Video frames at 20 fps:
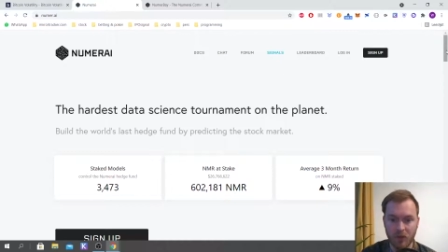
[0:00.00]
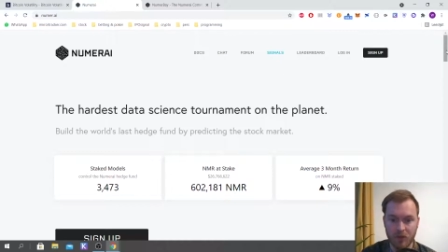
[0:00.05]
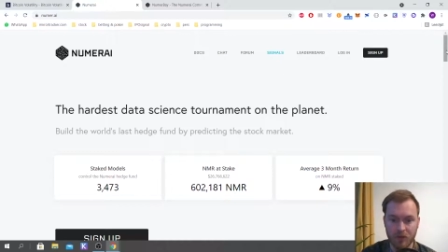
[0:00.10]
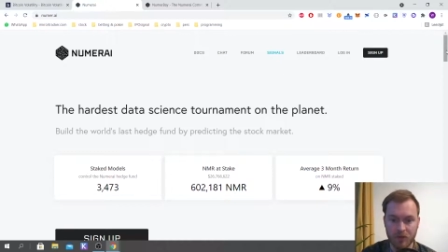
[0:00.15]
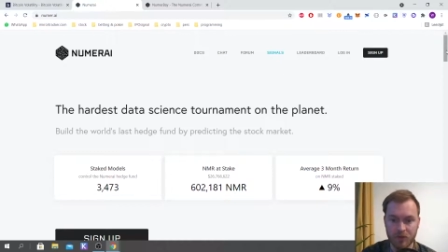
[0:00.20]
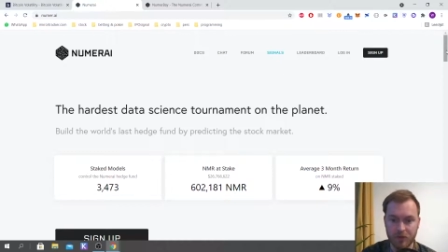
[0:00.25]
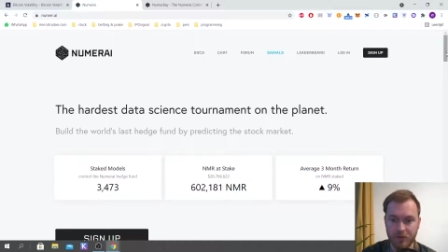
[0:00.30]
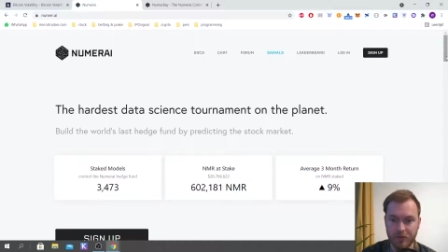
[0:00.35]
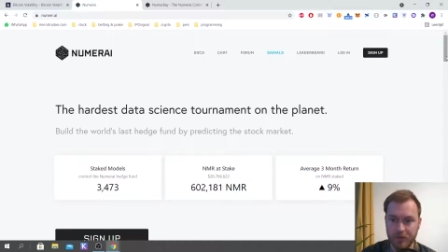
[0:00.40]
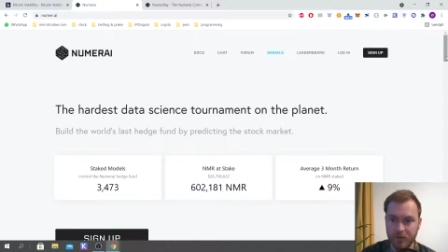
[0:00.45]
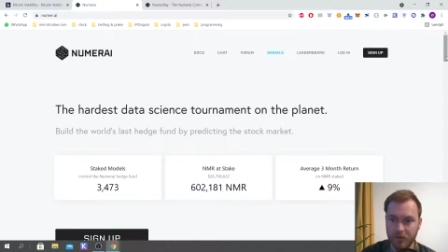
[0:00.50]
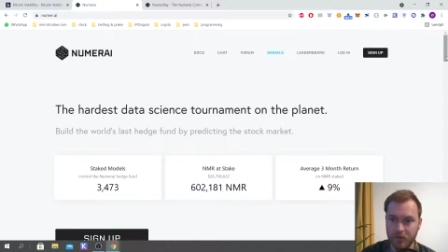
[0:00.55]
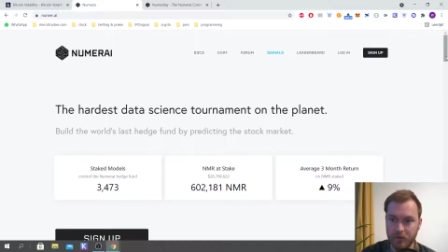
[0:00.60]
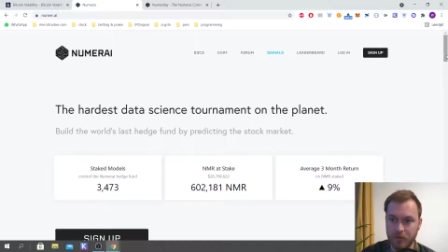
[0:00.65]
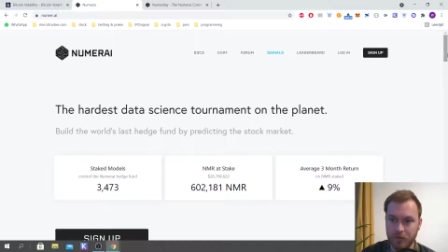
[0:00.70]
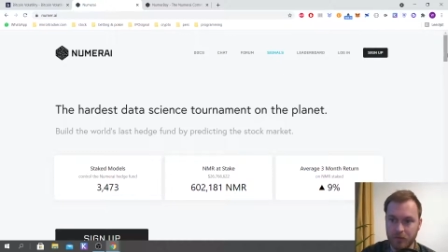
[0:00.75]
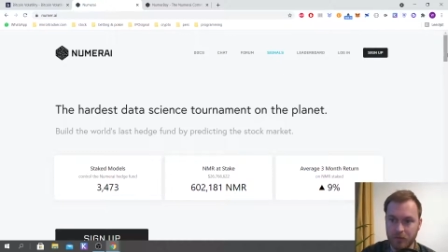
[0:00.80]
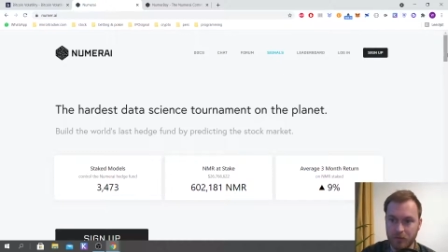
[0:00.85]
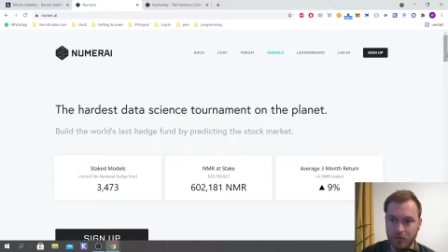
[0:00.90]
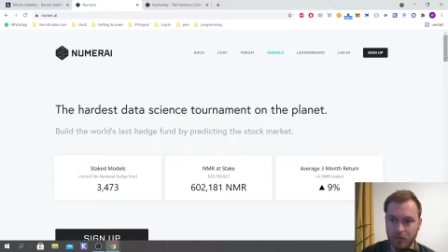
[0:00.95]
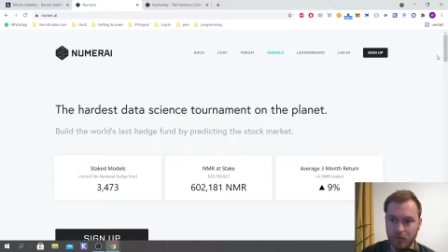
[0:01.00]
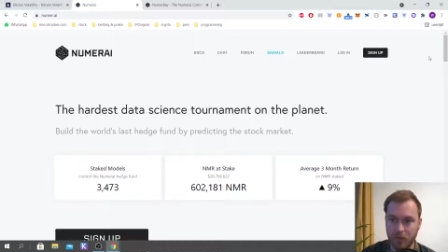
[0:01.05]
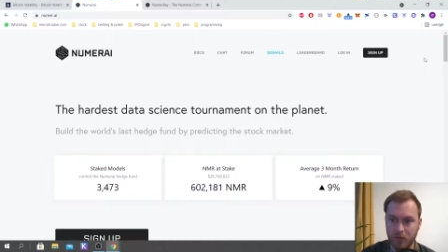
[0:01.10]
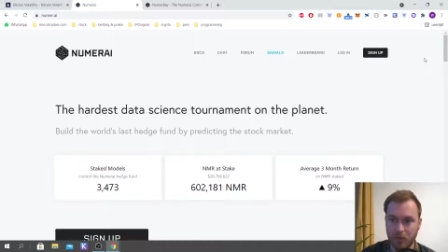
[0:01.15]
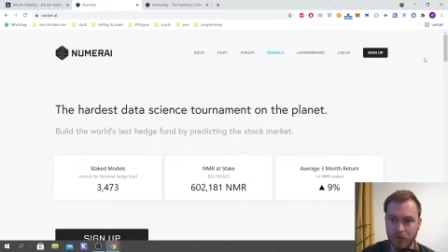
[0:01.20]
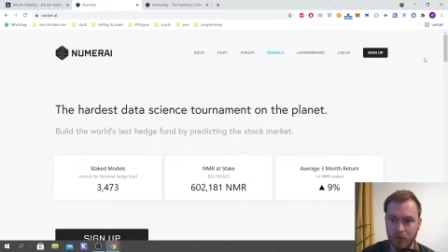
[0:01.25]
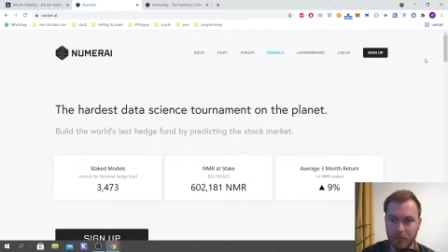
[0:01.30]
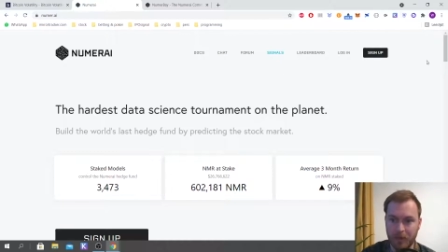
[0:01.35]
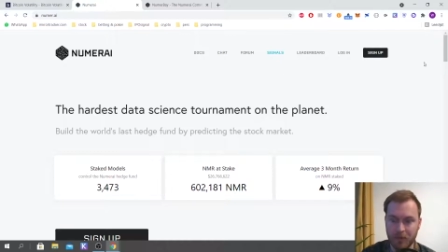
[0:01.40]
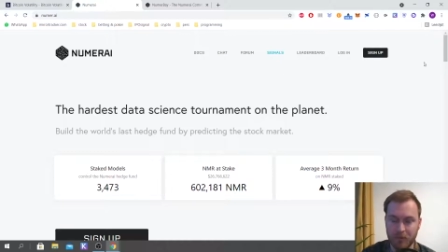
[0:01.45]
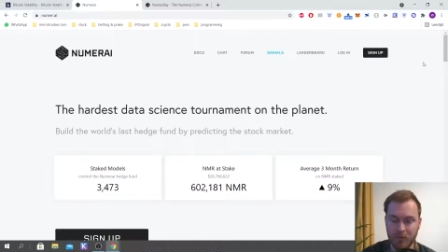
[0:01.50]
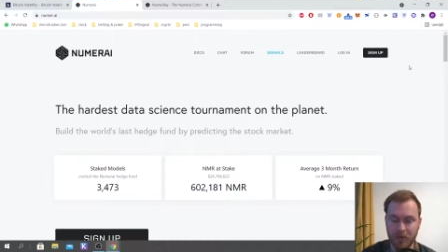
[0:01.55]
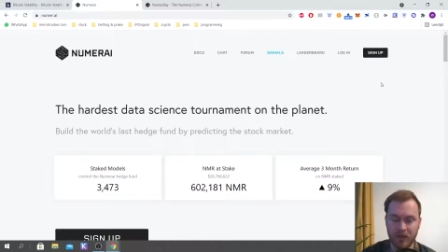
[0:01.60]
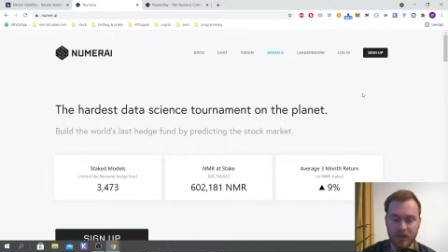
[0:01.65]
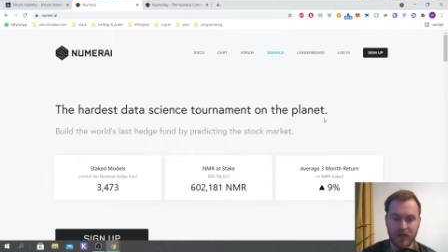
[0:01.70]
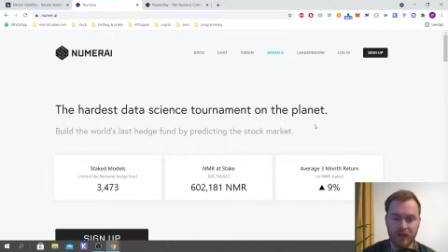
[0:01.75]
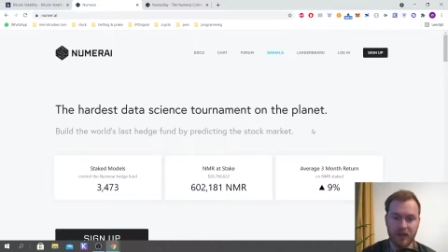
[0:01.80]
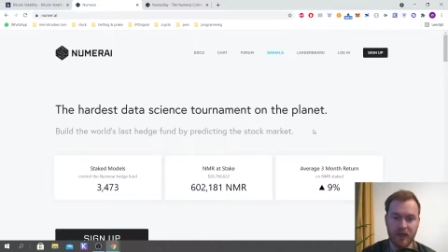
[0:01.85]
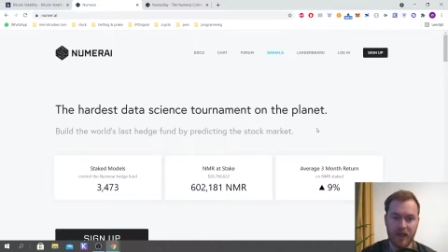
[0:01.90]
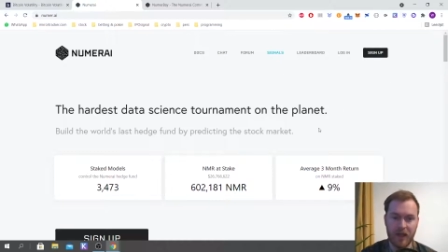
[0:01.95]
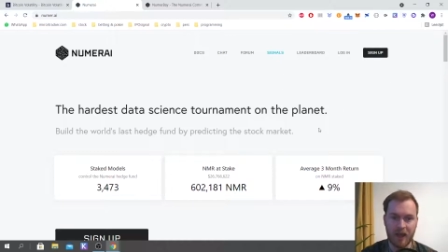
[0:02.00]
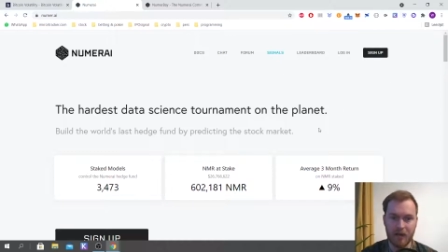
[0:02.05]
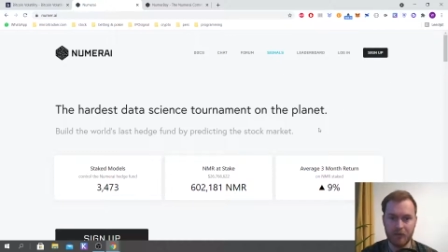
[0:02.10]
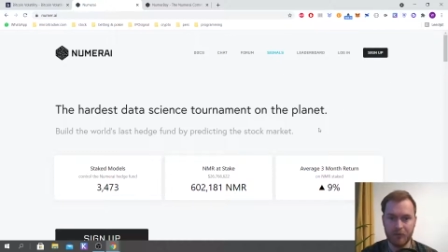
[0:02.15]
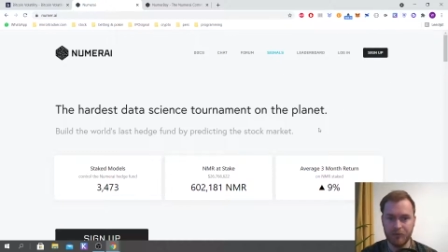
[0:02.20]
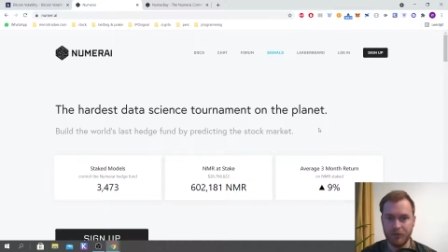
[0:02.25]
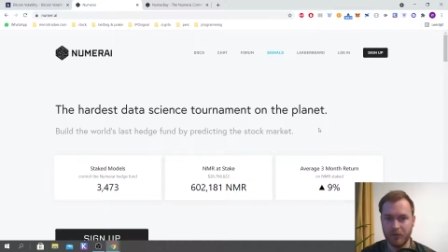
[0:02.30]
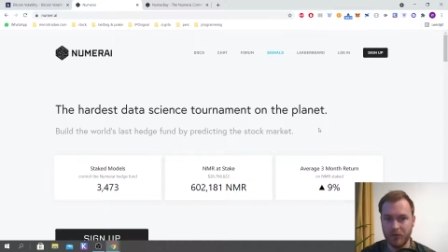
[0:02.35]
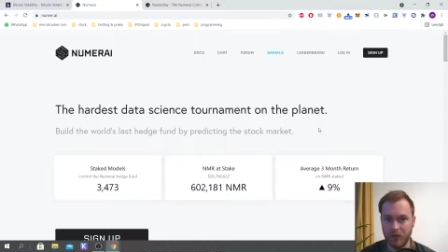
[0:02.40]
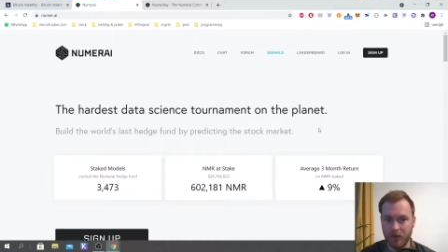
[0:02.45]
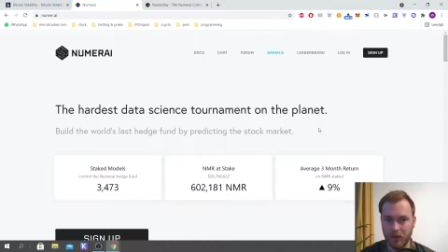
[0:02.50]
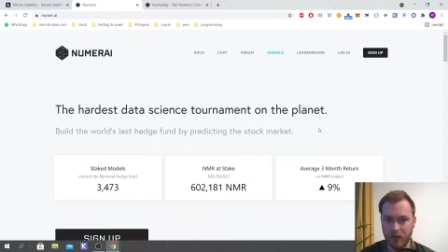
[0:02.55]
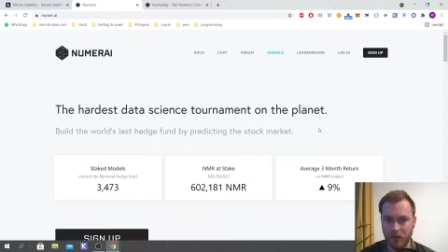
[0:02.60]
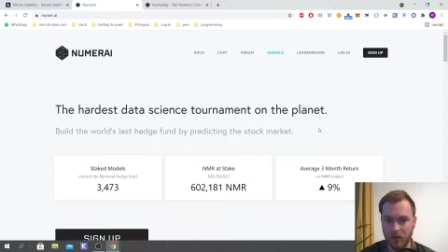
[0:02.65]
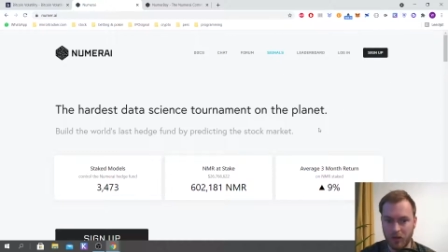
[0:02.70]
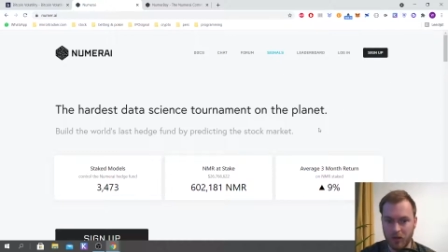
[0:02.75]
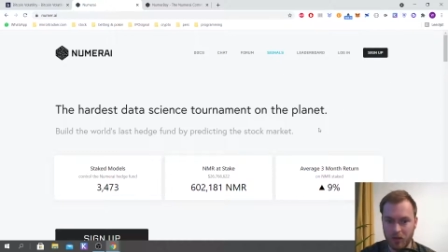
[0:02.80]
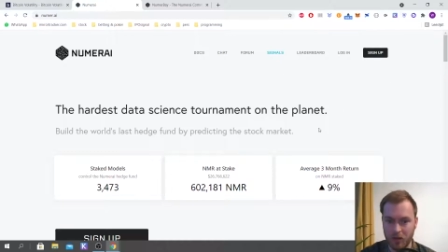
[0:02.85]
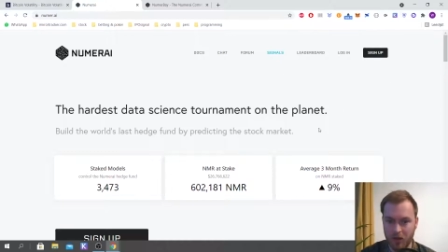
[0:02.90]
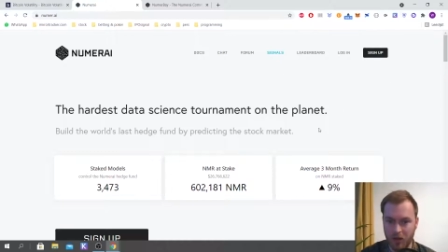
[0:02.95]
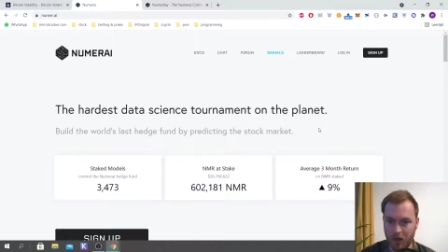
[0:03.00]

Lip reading: So you can make money. They have a